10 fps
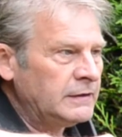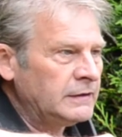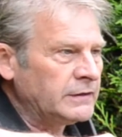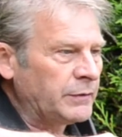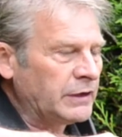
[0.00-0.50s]

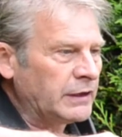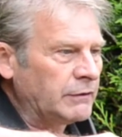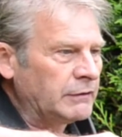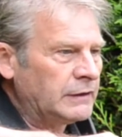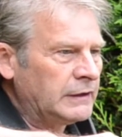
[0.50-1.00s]
so we're going to go
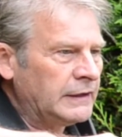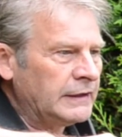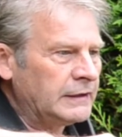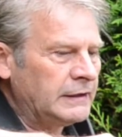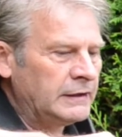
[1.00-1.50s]
click,
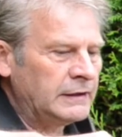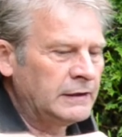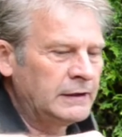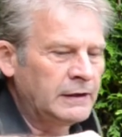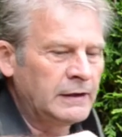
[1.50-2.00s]

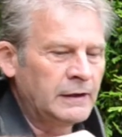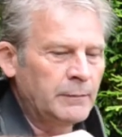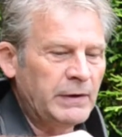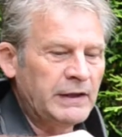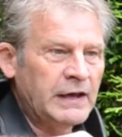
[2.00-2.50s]

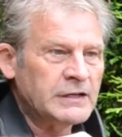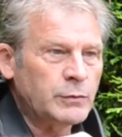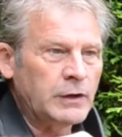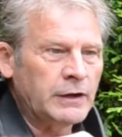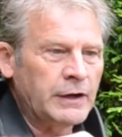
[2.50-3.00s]
bit of
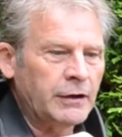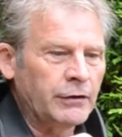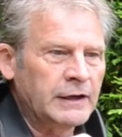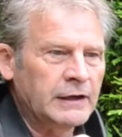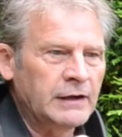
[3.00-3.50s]
guesswork going on
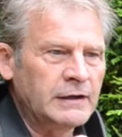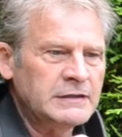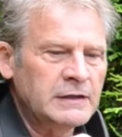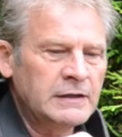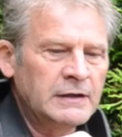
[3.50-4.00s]
here, guys,
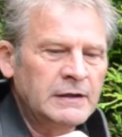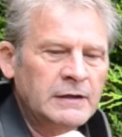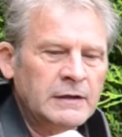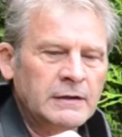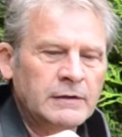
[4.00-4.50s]

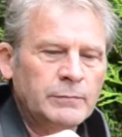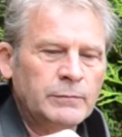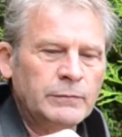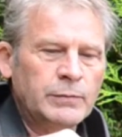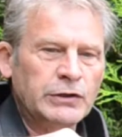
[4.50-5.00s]

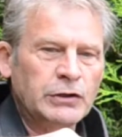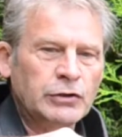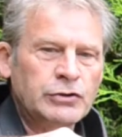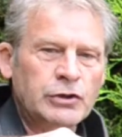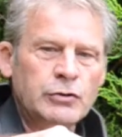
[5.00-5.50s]
but you
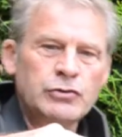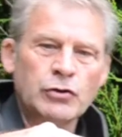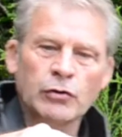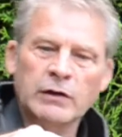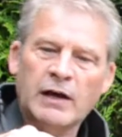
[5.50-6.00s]
could use
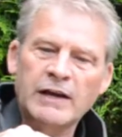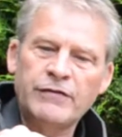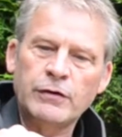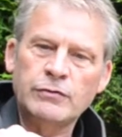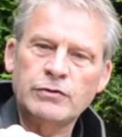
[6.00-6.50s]
your live
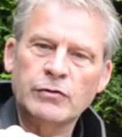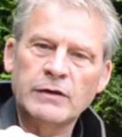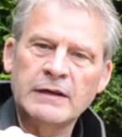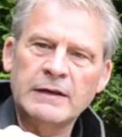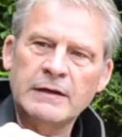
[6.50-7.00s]
view
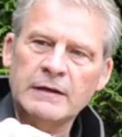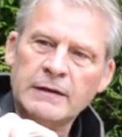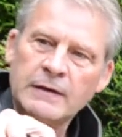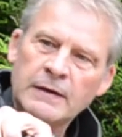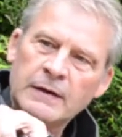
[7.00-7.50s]
screen.
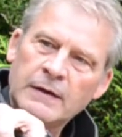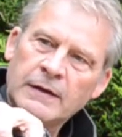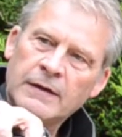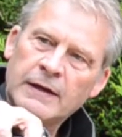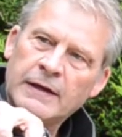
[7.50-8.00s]

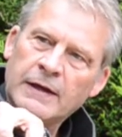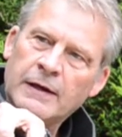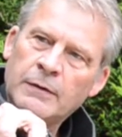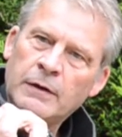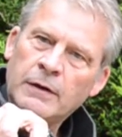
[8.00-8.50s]
There you
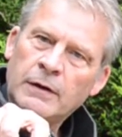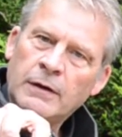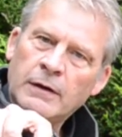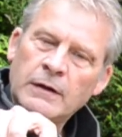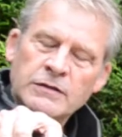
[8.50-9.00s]
go.
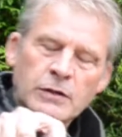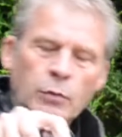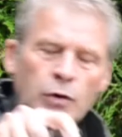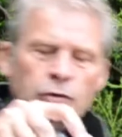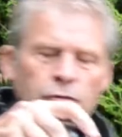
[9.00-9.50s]
So
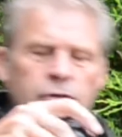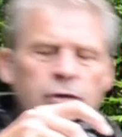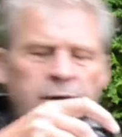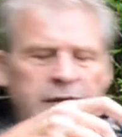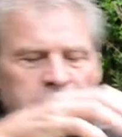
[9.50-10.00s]
what you're
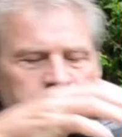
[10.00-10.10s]
doing is